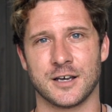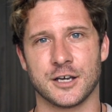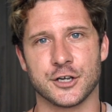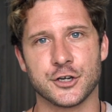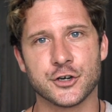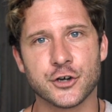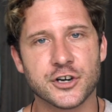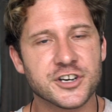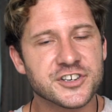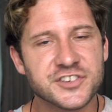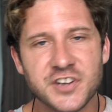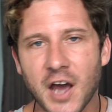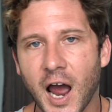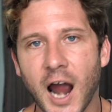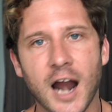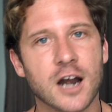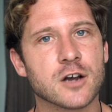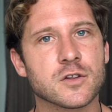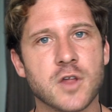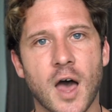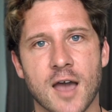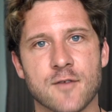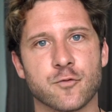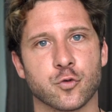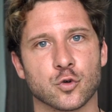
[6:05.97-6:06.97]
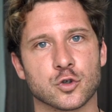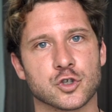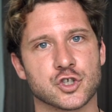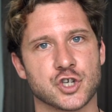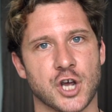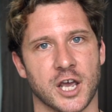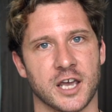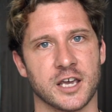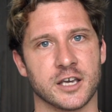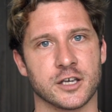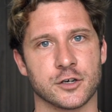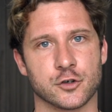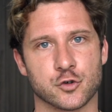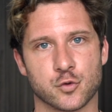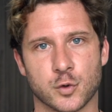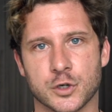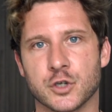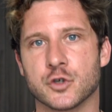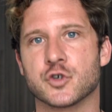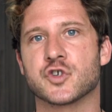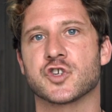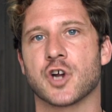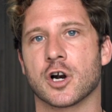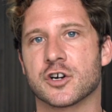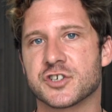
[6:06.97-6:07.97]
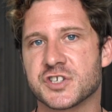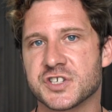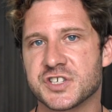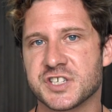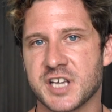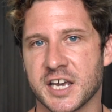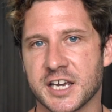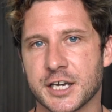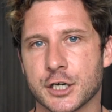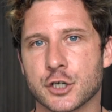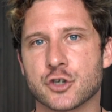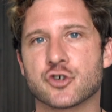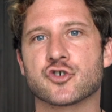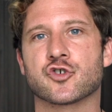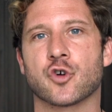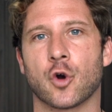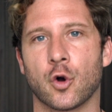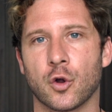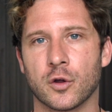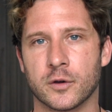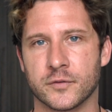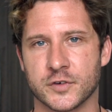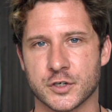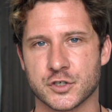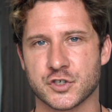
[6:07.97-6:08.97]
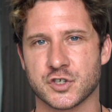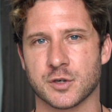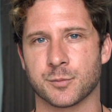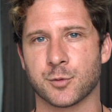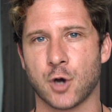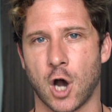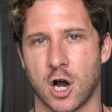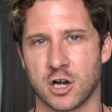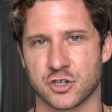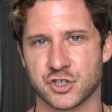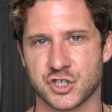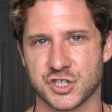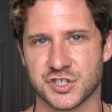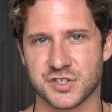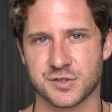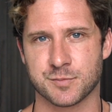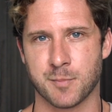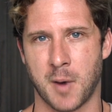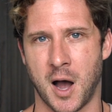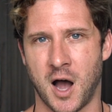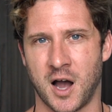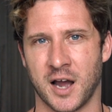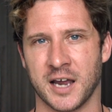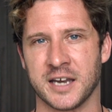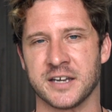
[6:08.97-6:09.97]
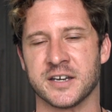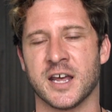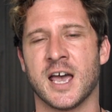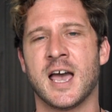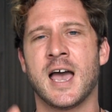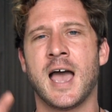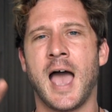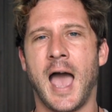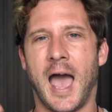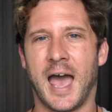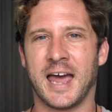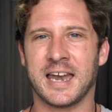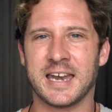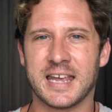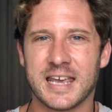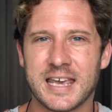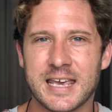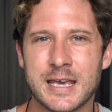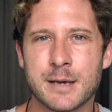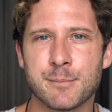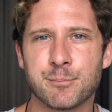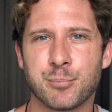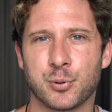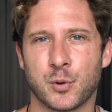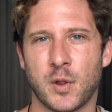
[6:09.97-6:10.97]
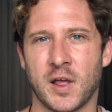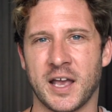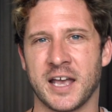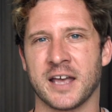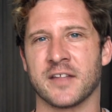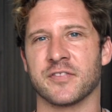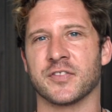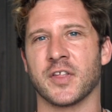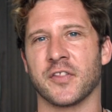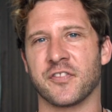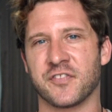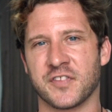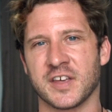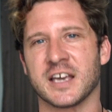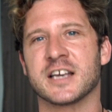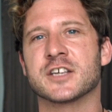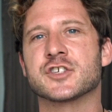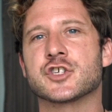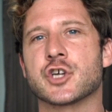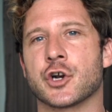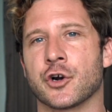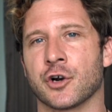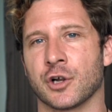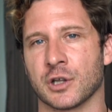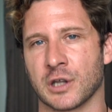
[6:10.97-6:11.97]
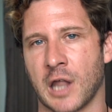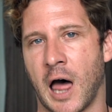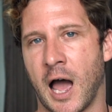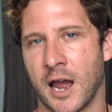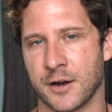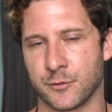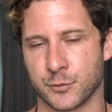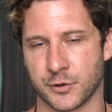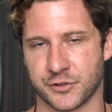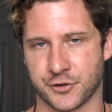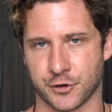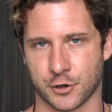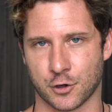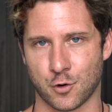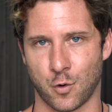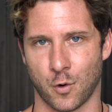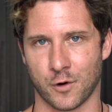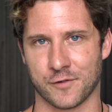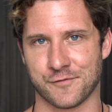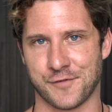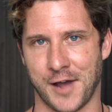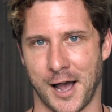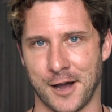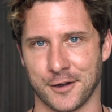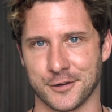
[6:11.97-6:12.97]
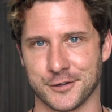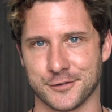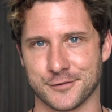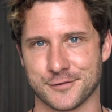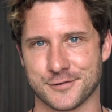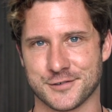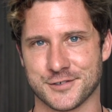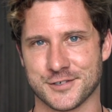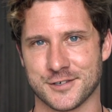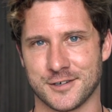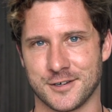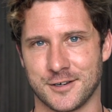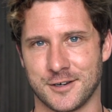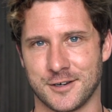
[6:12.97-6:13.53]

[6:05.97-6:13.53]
Your entire life will change when you start to take control of your subconscious mind and implant the things that are aligned with your core values.